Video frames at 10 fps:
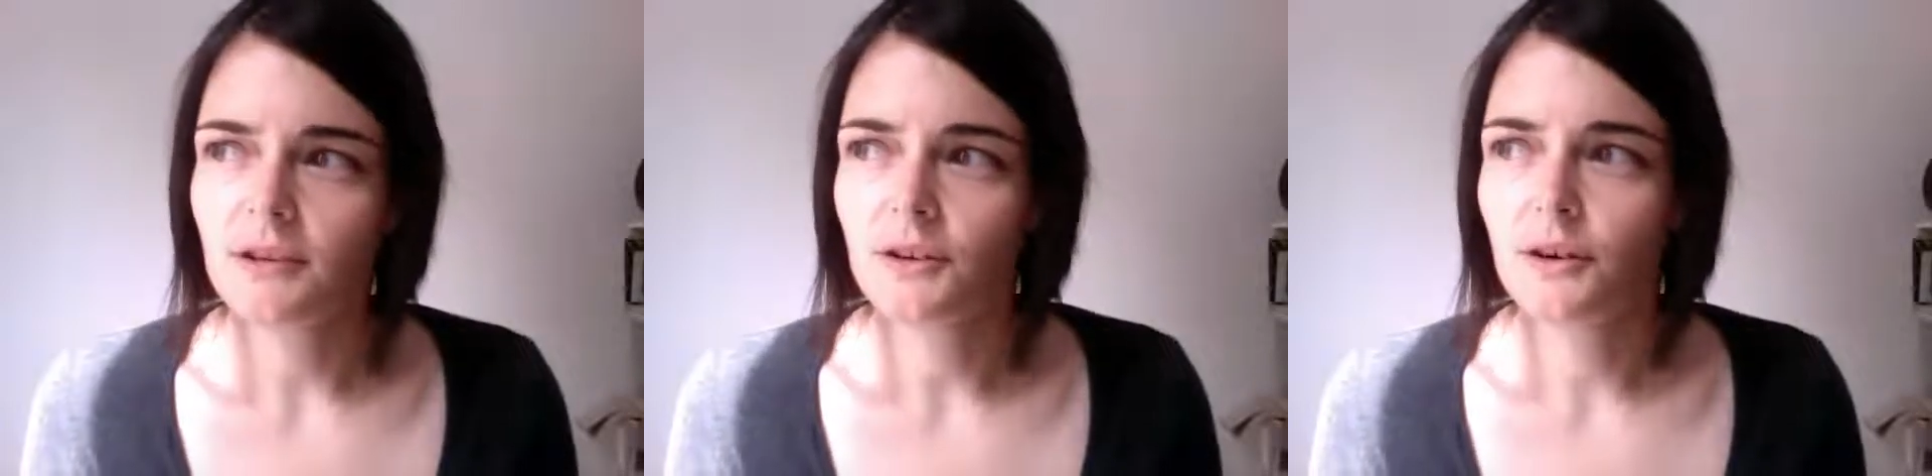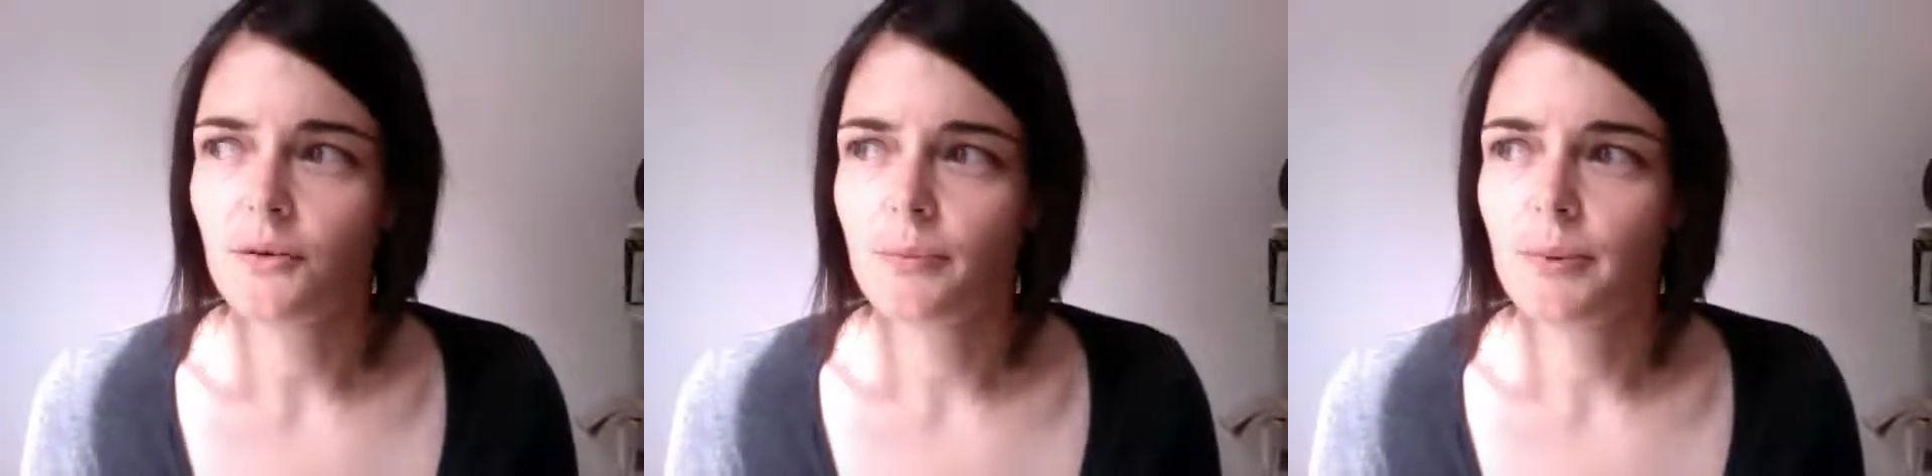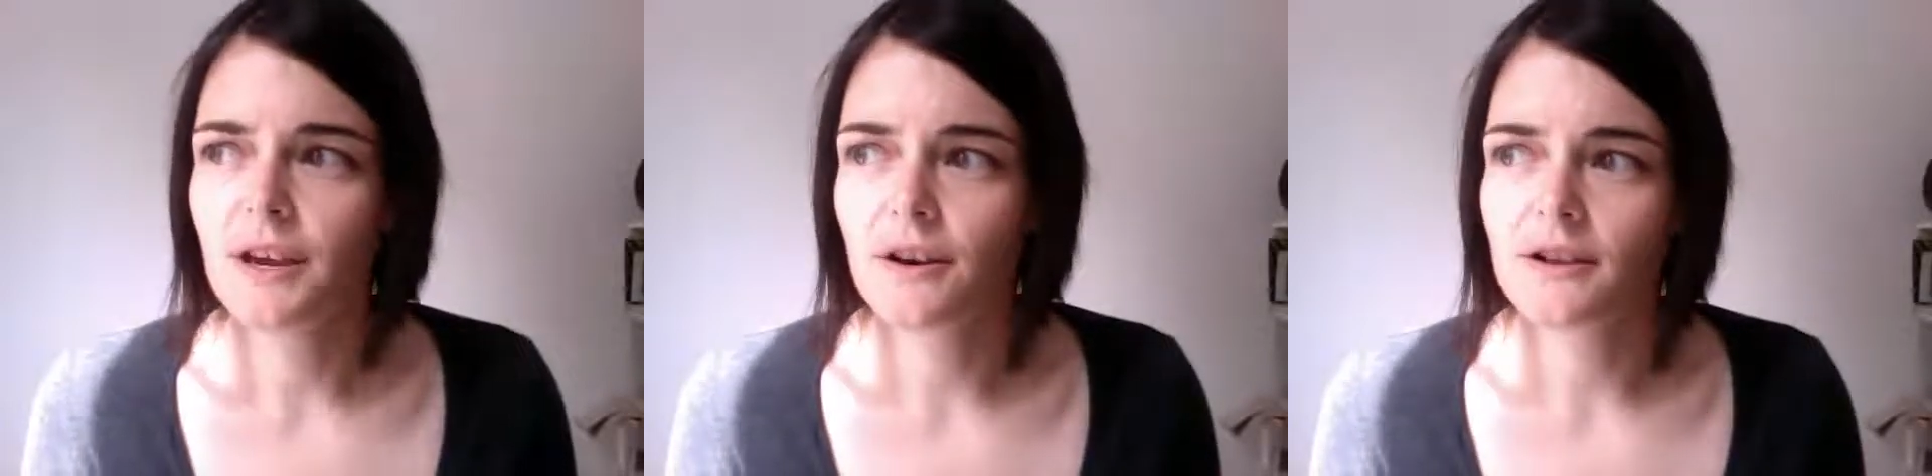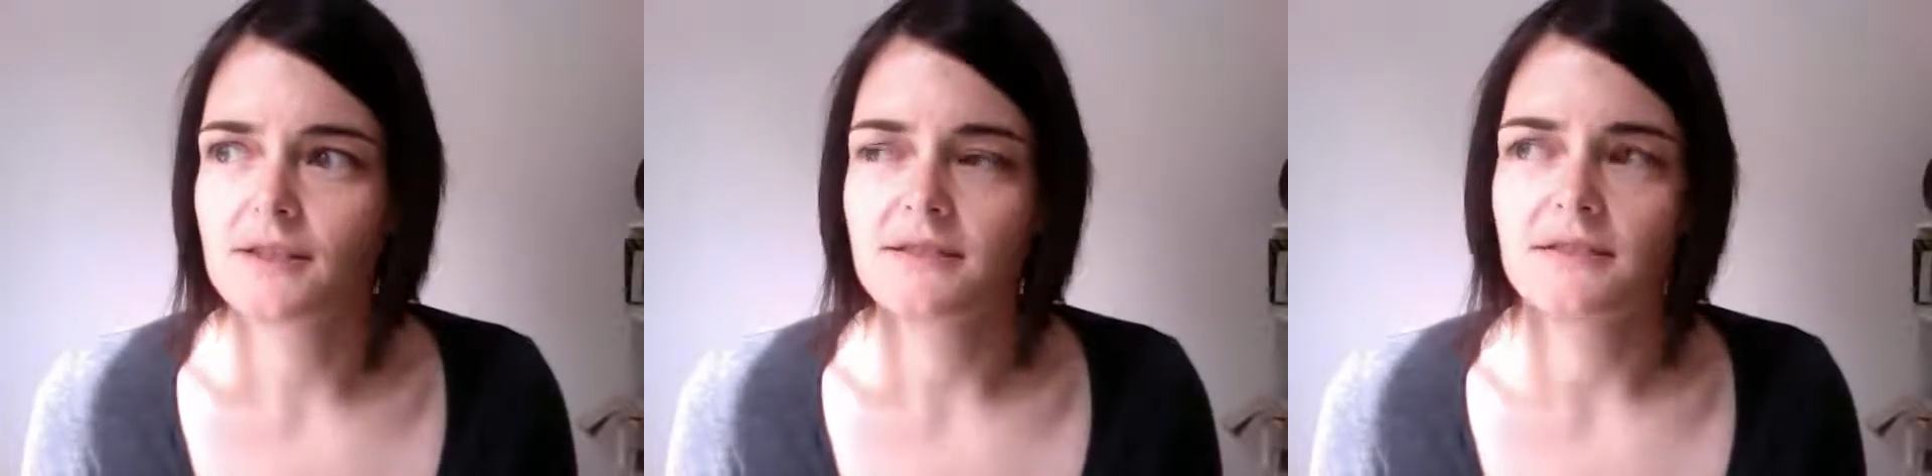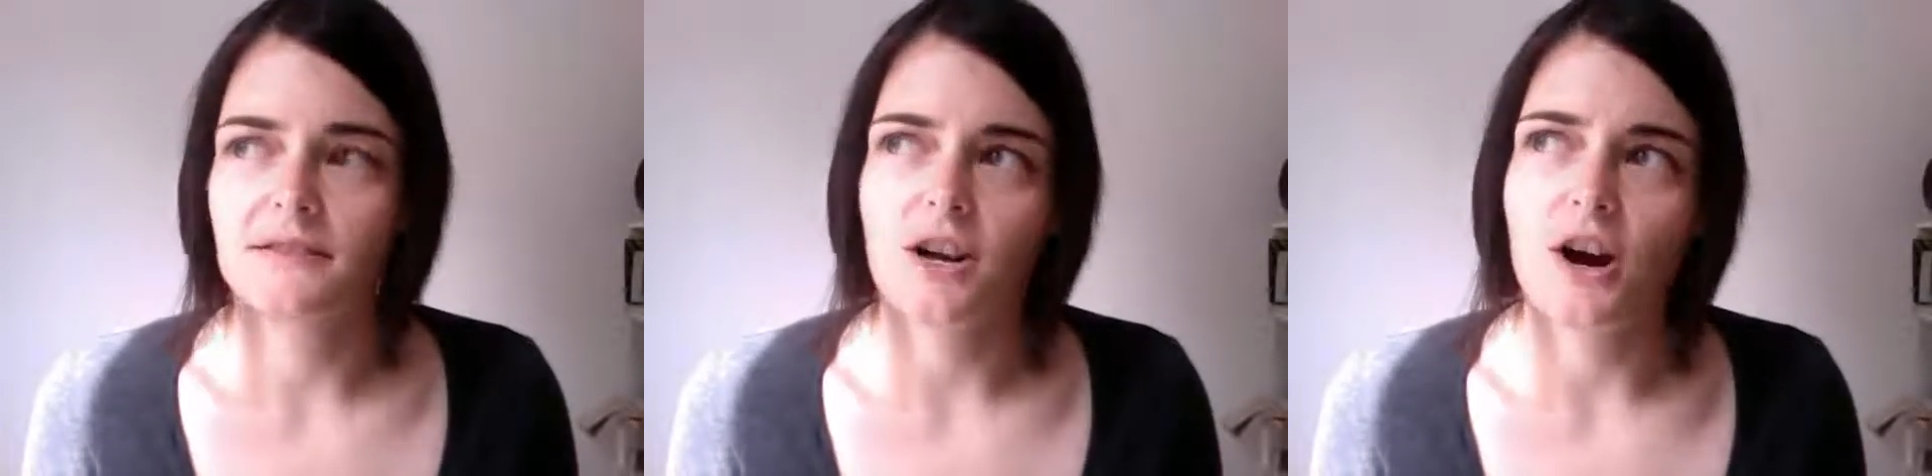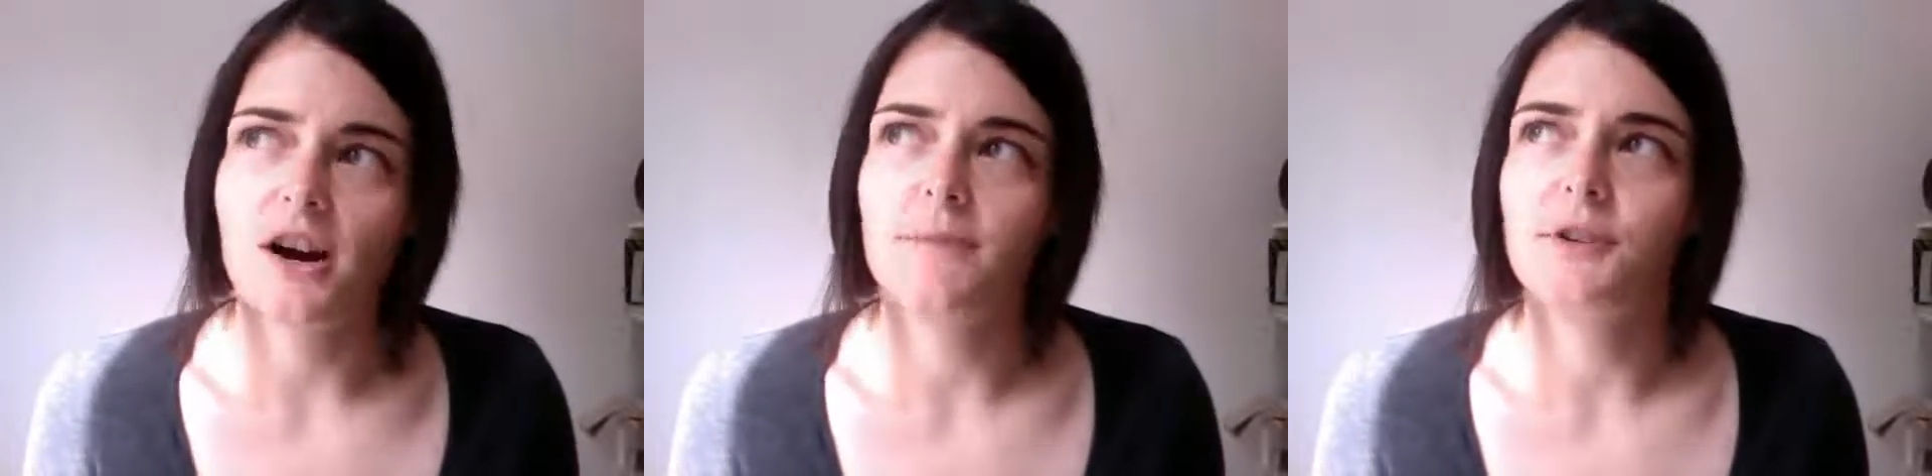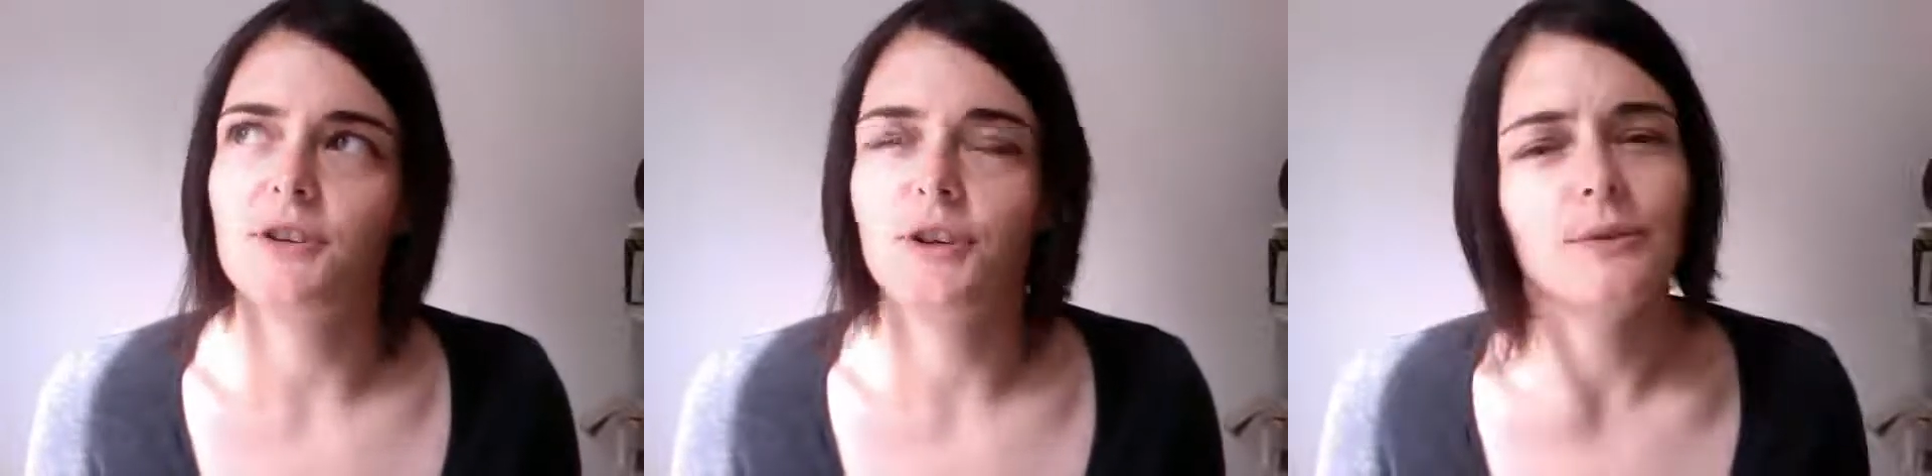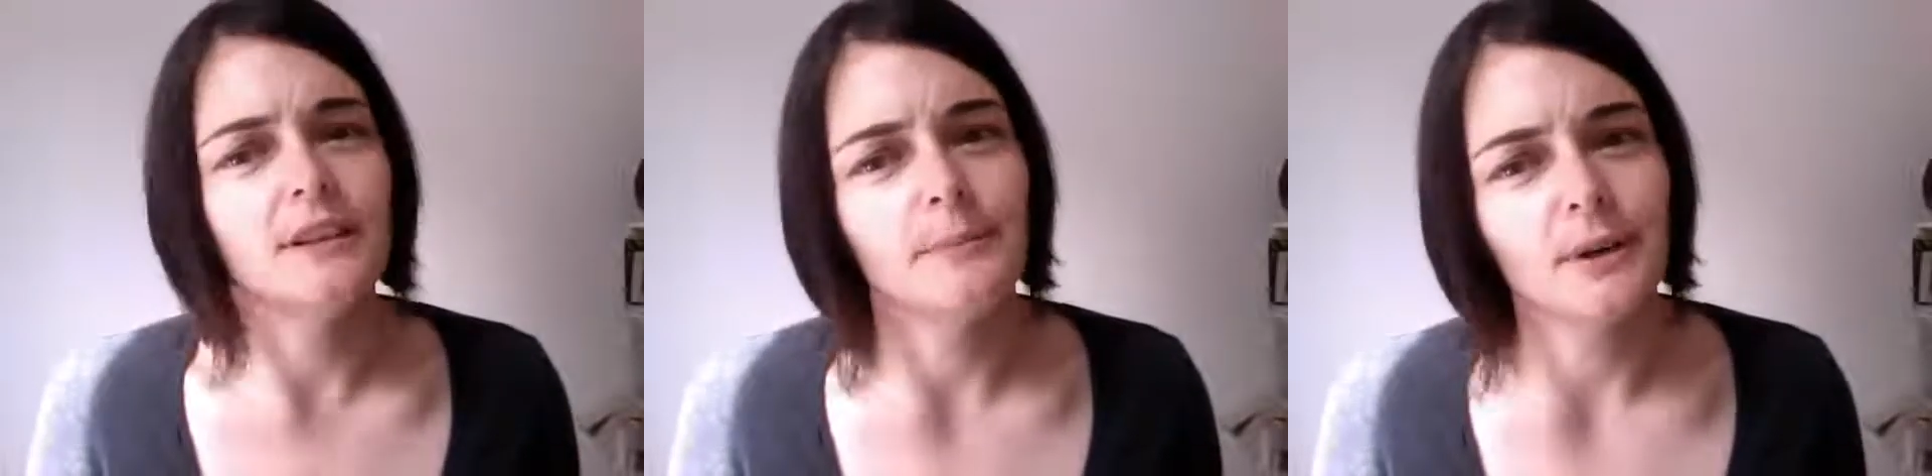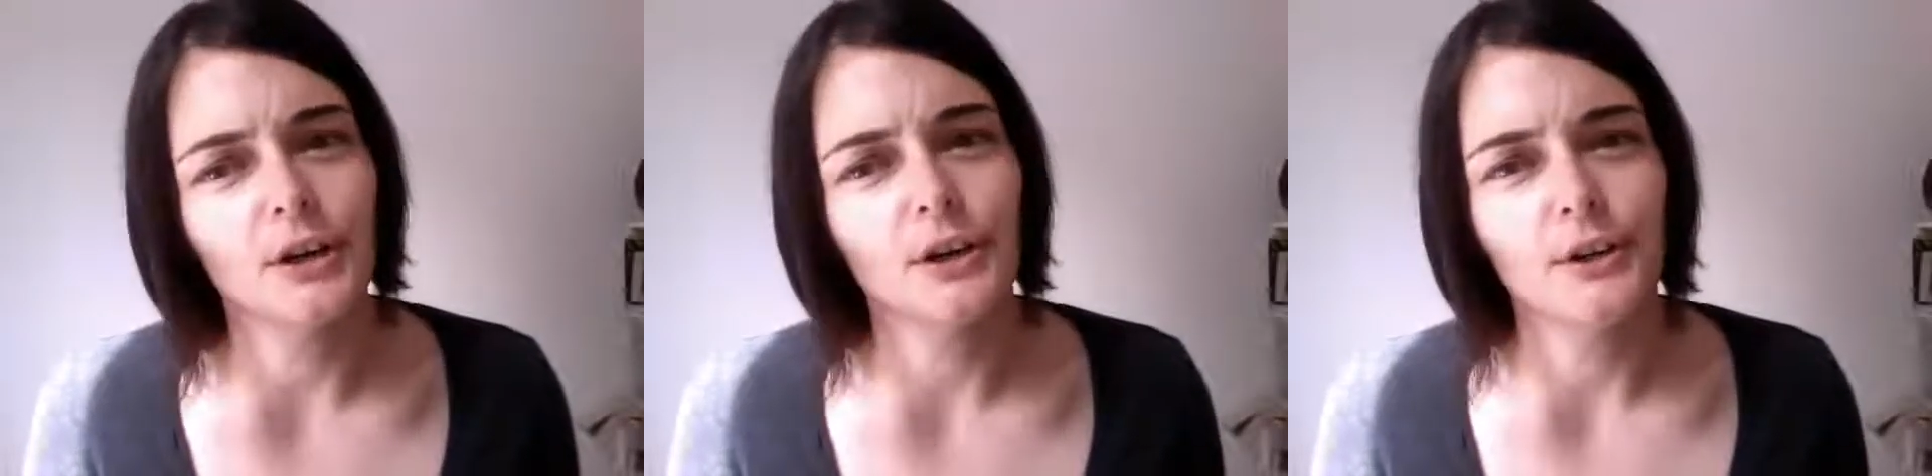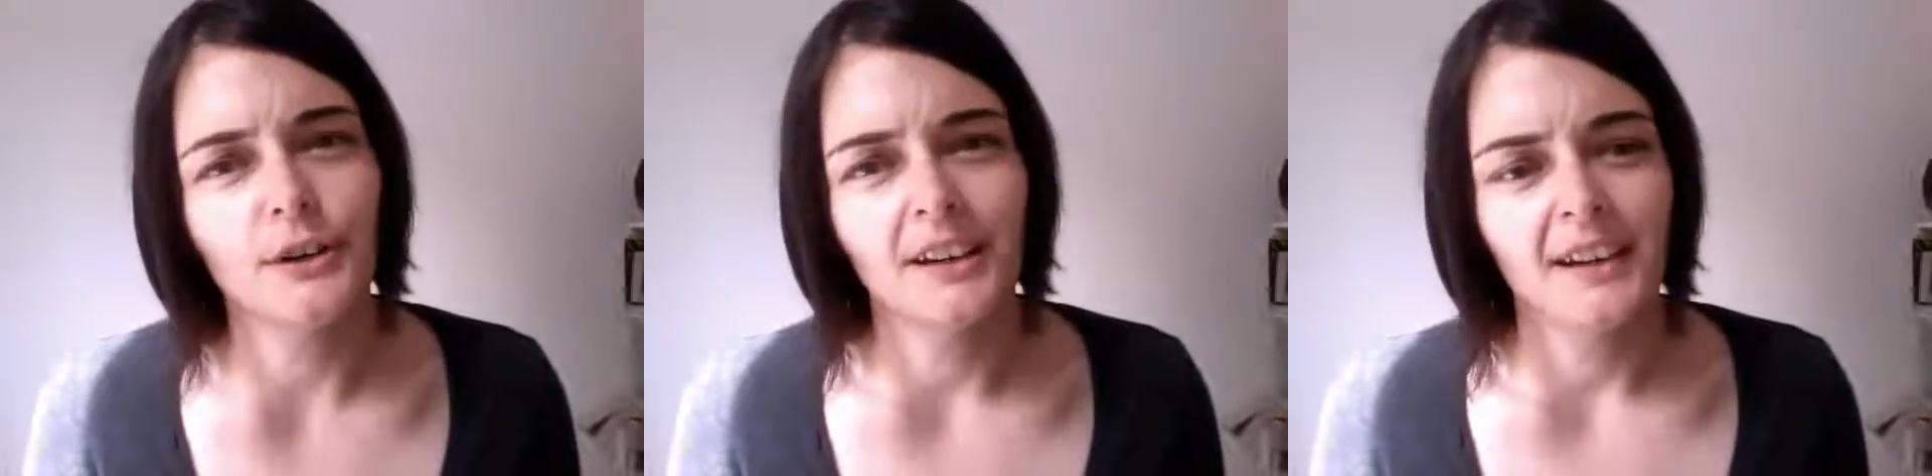your appearance, and time and you in the mirror, and